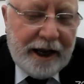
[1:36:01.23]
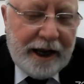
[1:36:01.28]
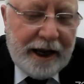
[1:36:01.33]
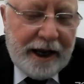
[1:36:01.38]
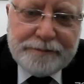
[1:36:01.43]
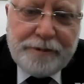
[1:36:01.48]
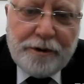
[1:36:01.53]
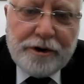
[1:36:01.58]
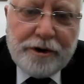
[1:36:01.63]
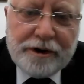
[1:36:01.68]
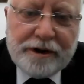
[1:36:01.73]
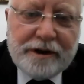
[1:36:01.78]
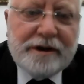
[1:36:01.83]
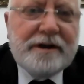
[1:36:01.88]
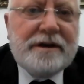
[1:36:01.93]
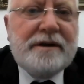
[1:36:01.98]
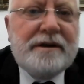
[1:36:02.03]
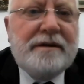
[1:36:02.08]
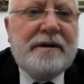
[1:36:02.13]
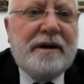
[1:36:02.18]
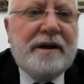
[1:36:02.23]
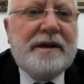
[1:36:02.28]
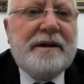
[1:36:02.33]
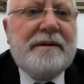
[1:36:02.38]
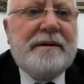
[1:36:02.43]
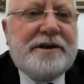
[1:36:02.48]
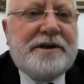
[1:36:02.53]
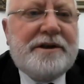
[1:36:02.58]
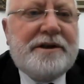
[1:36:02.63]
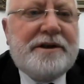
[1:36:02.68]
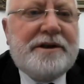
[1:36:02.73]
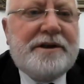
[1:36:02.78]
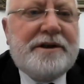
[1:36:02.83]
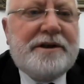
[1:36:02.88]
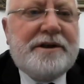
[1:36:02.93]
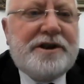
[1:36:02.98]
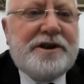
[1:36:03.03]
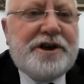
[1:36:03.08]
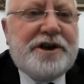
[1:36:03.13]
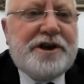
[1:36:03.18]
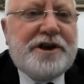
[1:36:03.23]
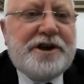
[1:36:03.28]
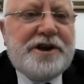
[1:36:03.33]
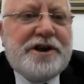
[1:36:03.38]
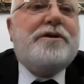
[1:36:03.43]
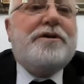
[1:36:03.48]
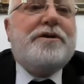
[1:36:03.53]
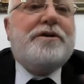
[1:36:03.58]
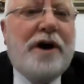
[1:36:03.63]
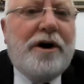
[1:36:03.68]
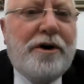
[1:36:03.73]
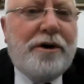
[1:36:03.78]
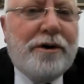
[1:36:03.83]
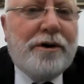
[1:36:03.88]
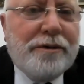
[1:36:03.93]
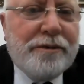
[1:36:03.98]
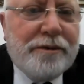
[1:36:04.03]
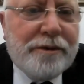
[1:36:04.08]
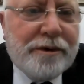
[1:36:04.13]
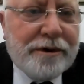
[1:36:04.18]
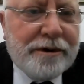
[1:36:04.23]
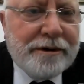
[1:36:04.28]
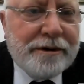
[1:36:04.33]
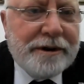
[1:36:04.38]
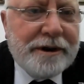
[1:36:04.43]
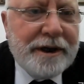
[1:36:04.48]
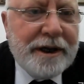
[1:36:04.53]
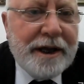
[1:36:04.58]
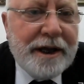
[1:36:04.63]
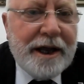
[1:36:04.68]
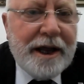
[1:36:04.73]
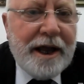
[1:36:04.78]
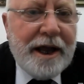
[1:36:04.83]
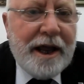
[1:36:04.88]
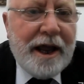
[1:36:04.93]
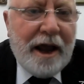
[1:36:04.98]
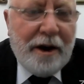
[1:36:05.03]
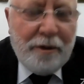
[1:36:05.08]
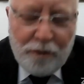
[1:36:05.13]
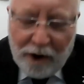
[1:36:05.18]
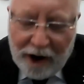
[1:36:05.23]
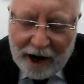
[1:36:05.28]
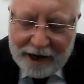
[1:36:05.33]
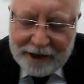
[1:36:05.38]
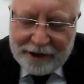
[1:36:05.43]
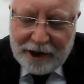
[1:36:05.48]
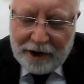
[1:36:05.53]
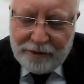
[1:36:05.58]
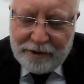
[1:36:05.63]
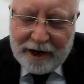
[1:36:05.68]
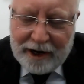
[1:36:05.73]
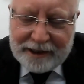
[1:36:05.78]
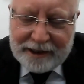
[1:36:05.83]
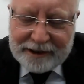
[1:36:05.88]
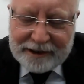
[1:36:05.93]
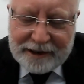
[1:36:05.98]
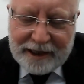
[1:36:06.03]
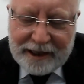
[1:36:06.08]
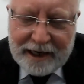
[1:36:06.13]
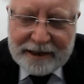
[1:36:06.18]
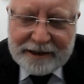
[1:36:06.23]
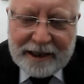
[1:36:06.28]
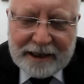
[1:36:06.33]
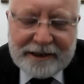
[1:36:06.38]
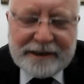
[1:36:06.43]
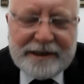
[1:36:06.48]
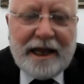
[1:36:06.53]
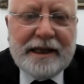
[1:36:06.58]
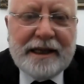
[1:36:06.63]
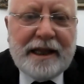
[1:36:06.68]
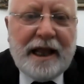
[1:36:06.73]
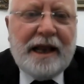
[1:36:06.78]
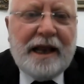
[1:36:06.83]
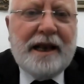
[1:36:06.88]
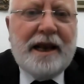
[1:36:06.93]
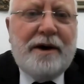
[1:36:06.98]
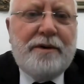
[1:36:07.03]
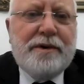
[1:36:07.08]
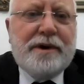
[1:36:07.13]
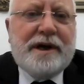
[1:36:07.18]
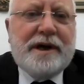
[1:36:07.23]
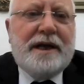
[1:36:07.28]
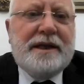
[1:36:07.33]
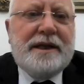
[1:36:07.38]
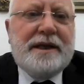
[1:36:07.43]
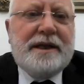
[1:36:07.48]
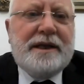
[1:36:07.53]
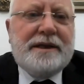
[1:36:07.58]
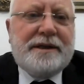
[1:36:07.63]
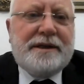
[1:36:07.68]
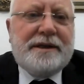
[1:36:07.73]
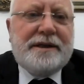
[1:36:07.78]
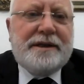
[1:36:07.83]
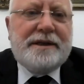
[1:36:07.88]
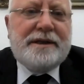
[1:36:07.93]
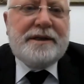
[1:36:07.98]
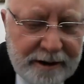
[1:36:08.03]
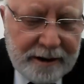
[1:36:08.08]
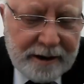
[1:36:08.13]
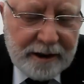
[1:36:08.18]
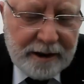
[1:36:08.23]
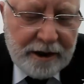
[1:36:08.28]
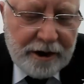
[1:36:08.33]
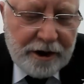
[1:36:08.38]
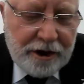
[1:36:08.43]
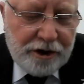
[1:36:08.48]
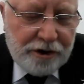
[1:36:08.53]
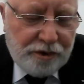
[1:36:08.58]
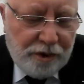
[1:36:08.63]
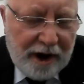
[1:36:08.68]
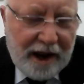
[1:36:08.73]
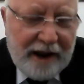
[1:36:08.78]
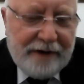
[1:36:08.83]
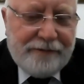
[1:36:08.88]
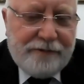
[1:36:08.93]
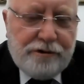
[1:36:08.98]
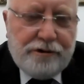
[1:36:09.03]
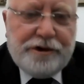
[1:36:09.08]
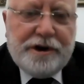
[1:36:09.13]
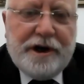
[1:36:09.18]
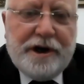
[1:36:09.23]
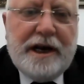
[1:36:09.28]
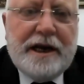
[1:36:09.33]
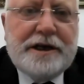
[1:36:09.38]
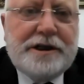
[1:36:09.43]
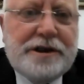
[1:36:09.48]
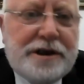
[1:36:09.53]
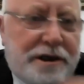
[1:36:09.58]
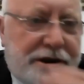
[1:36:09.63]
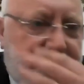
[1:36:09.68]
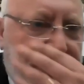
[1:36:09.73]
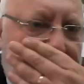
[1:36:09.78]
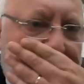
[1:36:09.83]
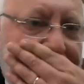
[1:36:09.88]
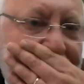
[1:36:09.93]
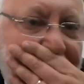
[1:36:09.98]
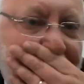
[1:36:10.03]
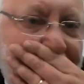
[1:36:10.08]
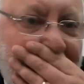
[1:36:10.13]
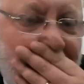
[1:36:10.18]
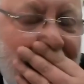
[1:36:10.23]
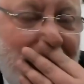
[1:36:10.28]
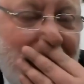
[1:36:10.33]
to export commodity to the whole world. Why the United States does not allow Lebanon to have good relationship,